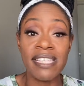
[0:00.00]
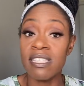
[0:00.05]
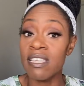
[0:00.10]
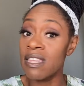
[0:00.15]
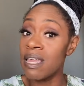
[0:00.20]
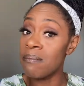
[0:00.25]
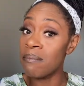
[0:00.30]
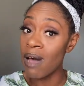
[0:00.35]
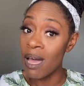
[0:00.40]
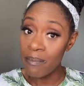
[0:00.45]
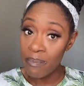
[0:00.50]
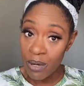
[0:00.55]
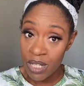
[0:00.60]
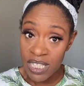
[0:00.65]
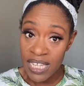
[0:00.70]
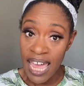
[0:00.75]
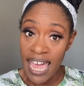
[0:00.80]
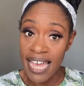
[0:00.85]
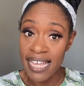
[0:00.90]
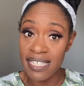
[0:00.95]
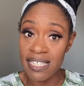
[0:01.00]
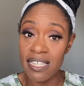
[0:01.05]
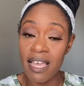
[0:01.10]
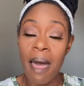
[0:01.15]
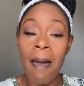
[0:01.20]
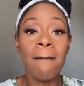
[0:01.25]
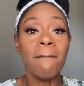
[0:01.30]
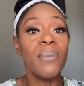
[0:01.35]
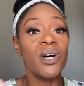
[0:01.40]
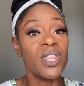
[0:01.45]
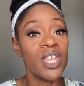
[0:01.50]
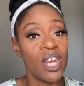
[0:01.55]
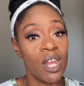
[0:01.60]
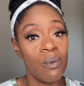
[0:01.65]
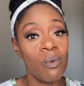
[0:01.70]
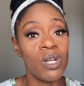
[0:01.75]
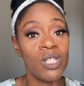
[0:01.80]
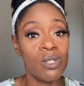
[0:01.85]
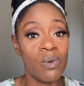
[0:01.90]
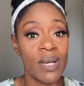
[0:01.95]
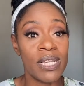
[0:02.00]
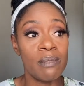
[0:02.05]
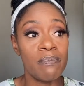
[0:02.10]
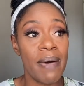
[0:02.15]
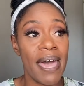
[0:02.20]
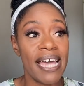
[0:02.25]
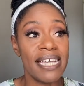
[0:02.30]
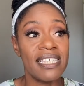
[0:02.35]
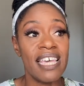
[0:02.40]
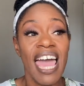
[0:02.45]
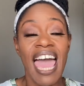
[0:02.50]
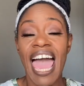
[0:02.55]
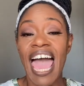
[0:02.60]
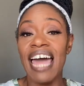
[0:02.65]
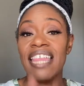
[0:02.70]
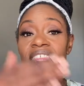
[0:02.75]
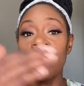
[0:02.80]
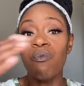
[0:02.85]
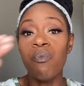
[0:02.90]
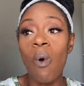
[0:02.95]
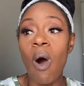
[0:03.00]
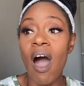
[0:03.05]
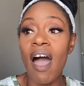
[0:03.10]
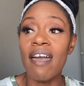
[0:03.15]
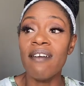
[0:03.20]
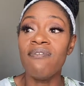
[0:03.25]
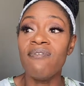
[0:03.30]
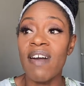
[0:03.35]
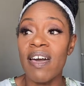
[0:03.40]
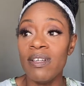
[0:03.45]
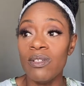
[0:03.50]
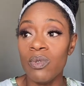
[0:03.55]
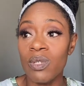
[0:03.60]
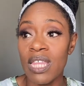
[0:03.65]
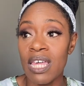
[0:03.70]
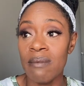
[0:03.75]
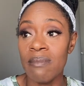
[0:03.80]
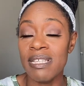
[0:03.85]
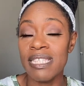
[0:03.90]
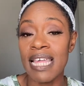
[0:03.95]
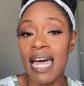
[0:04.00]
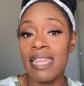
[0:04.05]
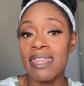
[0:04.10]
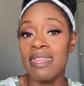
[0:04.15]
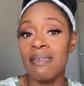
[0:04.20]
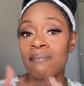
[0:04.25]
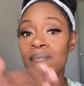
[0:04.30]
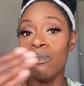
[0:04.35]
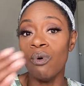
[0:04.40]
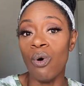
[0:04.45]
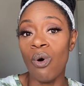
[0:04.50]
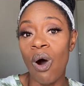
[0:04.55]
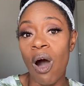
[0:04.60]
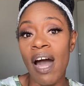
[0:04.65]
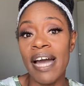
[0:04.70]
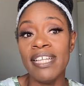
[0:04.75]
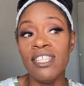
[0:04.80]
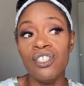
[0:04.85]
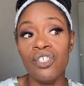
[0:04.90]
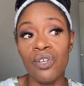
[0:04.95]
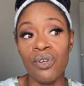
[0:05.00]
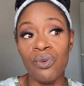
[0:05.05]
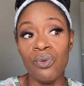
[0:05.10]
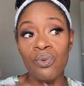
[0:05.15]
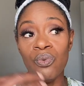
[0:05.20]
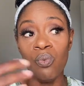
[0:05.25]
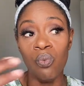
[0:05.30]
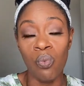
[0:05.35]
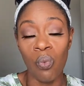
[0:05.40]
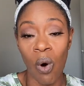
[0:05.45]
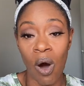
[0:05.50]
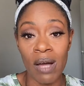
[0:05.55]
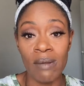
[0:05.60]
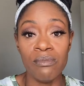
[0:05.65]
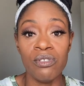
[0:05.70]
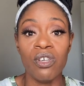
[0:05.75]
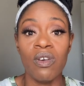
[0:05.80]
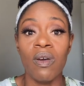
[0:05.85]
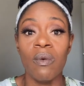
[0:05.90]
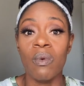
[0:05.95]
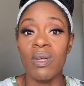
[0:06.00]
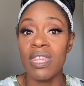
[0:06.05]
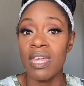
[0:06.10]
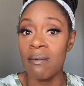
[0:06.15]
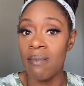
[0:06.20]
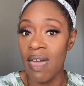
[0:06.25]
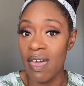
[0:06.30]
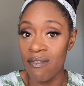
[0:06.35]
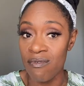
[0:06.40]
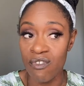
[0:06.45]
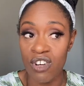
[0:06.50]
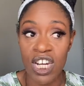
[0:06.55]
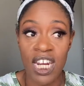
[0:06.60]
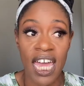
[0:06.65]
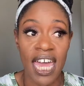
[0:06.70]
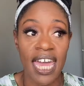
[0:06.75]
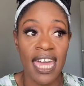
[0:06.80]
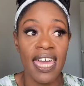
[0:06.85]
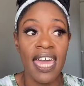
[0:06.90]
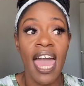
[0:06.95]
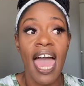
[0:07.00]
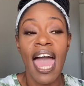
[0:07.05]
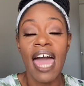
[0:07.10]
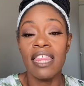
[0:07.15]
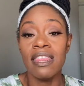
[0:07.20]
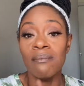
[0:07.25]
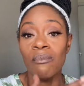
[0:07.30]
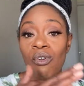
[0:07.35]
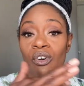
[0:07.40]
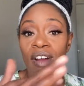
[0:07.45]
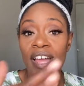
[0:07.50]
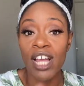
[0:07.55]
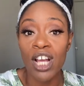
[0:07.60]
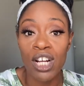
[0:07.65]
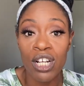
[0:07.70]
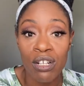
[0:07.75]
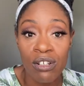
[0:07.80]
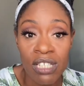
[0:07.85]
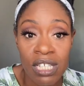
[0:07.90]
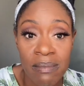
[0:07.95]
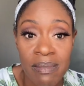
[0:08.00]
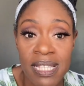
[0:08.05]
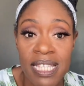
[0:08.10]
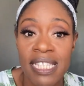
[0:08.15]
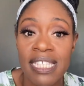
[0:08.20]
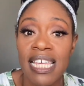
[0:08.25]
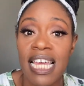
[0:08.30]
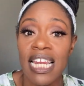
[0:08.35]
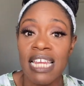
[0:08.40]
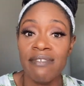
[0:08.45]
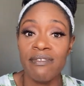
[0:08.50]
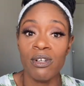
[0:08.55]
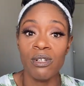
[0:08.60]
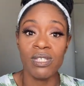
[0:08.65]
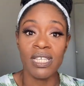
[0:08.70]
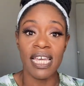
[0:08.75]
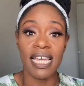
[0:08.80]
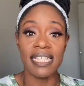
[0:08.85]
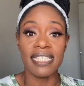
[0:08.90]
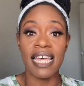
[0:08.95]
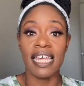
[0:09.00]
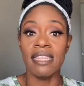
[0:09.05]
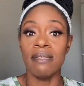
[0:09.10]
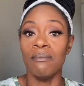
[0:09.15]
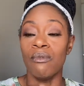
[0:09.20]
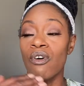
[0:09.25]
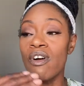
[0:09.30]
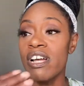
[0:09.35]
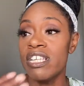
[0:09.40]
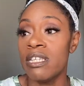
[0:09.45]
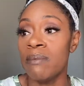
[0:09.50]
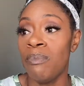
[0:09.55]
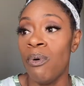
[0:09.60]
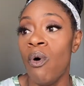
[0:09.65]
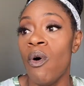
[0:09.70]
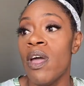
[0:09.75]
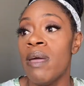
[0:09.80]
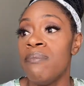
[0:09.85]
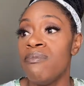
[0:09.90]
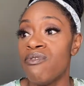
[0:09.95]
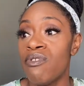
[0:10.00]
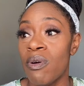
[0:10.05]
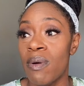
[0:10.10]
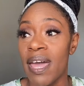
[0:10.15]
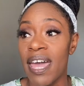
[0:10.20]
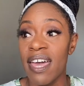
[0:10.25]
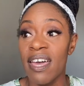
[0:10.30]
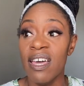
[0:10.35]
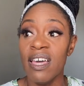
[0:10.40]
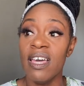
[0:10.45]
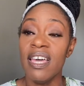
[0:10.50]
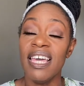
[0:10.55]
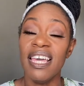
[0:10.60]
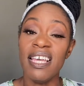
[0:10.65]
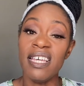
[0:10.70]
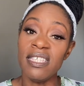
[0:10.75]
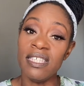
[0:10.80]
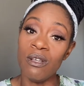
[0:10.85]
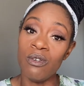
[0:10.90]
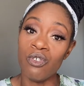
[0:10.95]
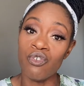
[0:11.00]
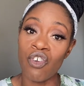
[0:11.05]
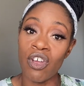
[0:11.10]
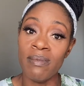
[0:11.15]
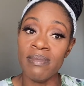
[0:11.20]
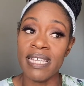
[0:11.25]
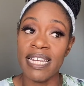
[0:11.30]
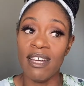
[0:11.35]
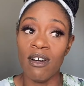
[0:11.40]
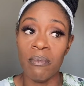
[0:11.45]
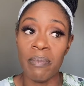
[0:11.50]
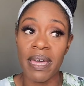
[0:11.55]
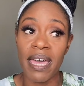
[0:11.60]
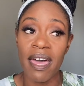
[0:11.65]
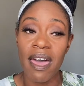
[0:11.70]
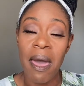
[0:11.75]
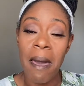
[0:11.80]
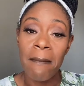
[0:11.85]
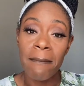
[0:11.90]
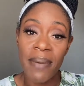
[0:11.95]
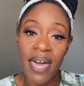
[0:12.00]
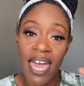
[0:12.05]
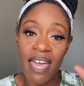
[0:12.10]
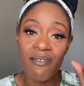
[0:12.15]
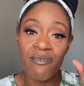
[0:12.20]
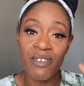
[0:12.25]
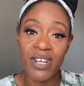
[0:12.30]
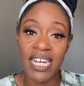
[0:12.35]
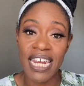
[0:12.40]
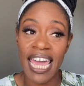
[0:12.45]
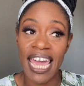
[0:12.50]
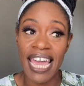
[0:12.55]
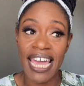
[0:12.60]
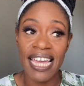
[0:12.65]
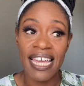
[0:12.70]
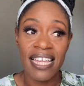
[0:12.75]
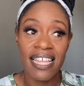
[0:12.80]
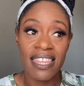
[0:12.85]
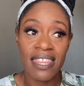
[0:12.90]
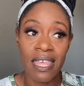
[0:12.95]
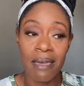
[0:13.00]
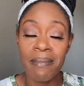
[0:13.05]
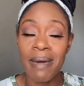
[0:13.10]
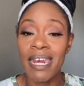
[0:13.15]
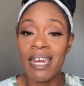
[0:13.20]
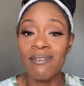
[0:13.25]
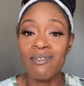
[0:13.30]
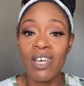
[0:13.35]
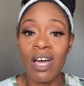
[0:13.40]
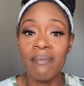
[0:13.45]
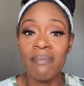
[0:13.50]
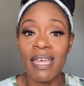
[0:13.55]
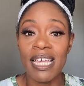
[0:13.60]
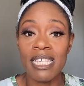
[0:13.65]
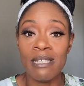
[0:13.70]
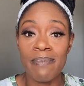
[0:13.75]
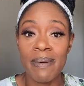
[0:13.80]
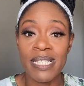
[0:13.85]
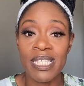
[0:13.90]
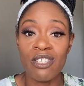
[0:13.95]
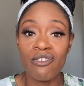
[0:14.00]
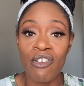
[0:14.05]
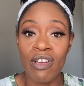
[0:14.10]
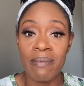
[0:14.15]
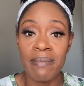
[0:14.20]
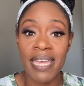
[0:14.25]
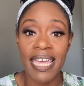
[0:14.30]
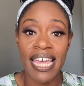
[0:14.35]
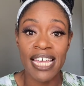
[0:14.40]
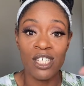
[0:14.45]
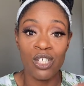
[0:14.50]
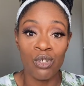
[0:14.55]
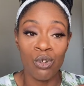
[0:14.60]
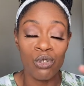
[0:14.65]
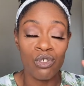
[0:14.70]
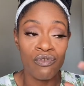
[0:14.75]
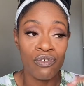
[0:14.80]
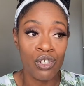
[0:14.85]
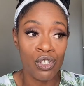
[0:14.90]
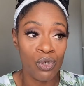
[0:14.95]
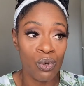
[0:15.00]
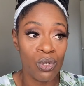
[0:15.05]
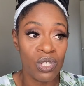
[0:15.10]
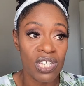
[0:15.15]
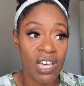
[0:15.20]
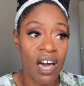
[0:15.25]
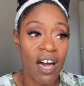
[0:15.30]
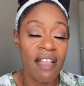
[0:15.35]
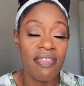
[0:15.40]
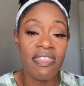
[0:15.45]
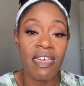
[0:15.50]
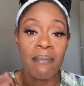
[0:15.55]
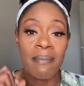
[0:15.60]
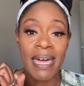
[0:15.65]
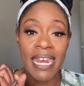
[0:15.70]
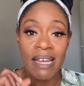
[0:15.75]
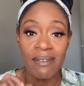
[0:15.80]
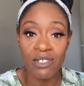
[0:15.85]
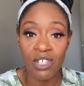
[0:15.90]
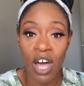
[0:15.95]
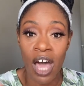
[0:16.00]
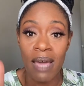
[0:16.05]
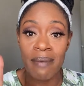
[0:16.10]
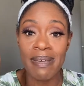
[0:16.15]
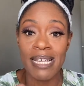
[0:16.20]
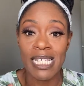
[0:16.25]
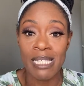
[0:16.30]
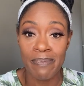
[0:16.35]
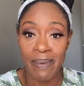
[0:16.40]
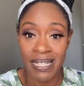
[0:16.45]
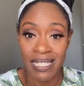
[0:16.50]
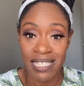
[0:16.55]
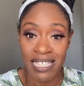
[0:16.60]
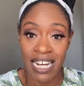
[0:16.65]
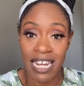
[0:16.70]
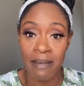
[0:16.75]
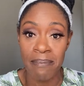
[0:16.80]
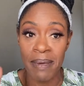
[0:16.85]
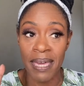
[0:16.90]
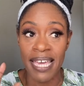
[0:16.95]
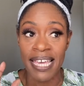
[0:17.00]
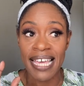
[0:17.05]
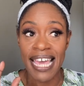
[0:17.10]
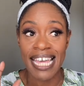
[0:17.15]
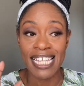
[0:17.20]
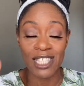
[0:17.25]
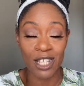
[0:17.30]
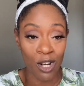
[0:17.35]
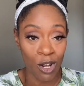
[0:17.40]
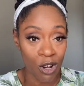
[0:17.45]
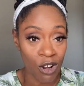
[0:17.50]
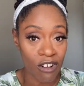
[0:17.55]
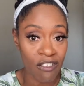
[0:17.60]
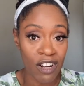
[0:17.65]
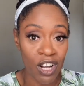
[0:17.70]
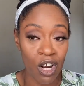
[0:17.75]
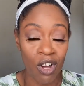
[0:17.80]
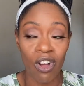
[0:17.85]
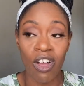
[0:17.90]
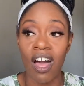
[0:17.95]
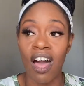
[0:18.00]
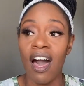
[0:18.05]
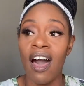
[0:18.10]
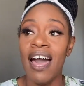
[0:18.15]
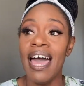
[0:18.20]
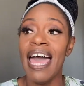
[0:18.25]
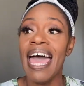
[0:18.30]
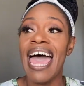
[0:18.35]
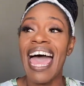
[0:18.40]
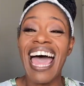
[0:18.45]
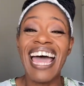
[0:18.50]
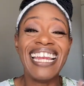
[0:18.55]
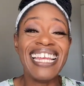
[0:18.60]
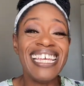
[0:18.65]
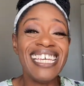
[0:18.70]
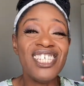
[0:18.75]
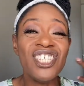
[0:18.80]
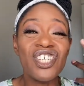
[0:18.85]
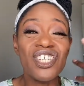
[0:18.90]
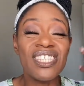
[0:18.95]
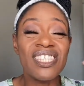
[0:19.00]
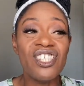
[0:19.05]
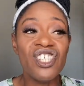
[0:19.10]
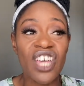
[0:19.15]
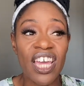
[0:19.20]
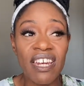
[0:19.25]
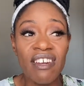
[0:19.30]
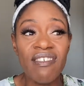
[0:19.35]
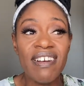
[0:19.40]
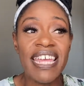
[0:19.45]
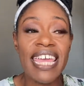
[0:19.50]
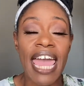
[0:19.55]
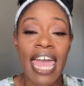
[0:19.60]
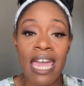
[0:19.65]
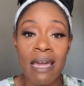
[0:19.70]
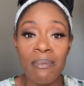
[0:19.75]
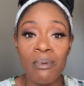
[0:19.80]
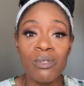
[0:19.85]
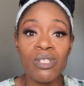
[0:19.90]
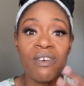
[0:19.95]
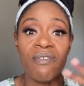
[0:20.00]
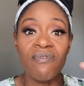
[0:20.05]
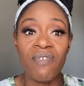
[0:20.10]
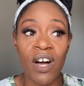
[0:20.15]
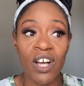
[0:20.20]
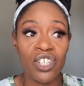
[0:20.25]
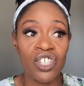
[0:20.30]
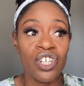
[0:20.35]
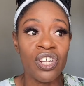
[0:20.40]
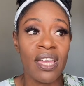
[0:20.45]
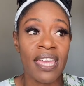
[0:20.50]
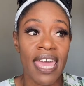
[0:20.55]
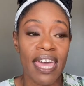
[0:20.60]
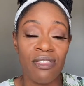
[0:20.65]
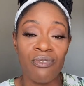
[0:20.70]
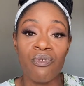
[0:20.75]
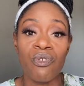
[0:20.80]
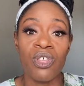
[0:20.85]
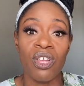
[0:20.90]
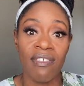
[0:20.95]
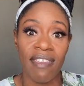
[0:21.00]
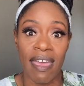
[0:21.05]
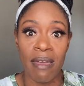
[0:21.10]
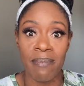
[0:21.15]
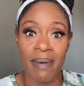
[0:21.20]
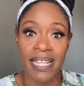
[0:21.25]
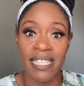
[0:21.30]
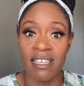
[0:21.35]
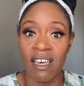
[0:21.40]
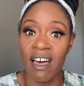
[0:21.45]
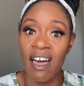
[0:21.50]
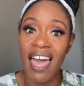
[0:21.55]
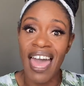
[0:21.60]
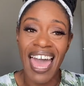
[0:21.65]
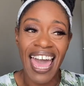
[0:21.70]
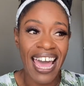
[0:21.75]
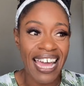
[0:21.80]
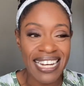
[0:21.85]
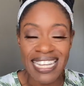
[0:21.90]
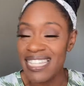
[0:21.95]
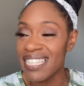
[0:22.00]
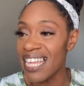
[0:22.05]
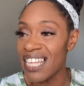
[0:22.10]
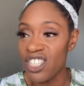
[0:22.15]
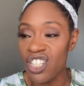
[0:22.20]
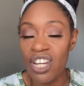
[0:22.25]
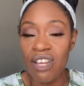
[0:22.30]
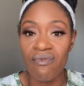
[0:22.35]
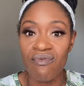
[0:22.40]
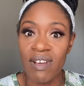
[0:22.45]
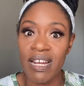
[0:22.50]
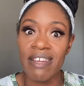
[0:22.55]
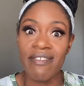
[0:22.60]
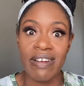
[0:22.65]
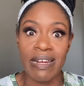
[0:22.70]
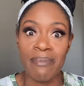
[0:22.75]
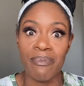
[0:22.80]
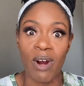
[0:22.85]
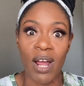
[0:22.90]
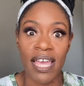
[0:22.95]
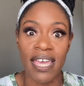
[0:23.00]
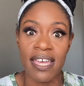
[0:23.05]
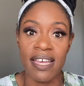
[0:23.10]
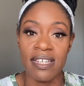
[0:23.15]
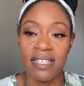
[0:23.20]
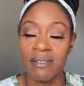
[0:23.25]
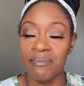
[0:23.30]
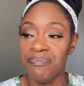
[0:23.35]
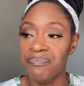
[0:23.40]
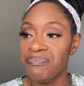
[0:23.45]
So they might protest, but they know what to expect. And what I found with him is that the more I do what I'm doing with him every day, and the more I include him in the daily routines, and the more I support him through it, he still screams a little bit, but every day, the amount of time that he spends screaming gets shorter and shorter. The amount of time he spends sleeping gets longer and longer. And he's just generally able to function and get through the day better. And he's actually a really, really bright kid.